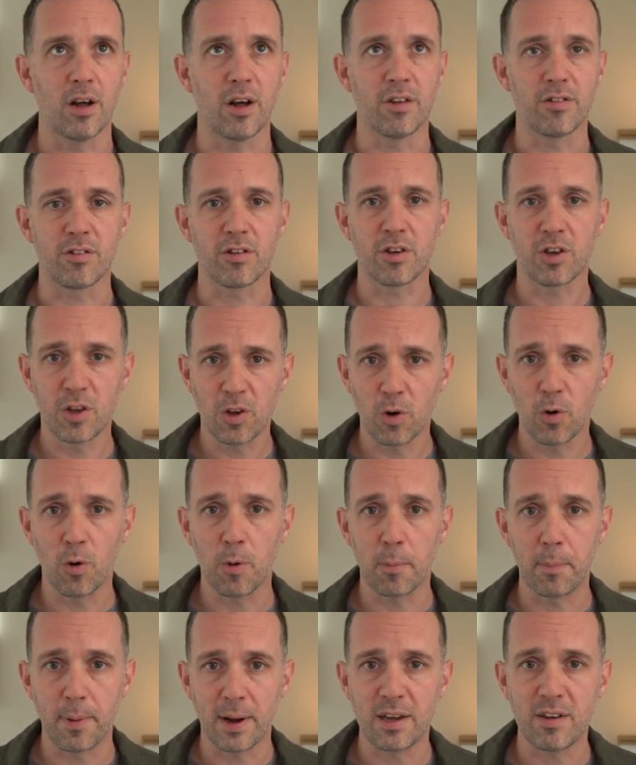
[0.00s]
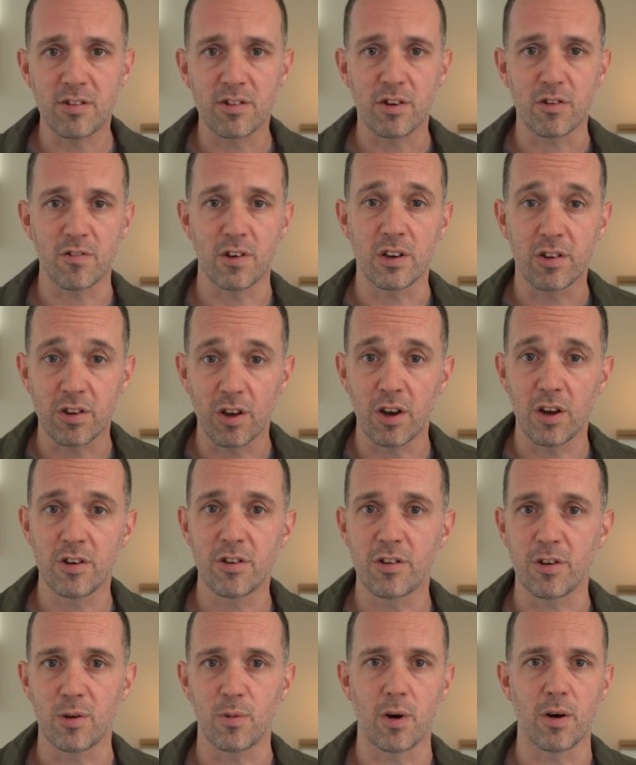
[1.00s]
secure base to return
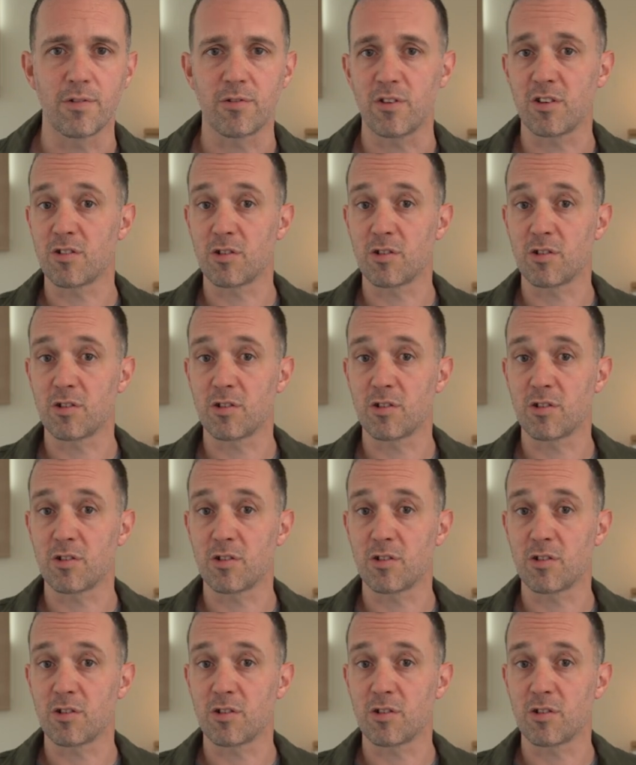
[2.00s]
to after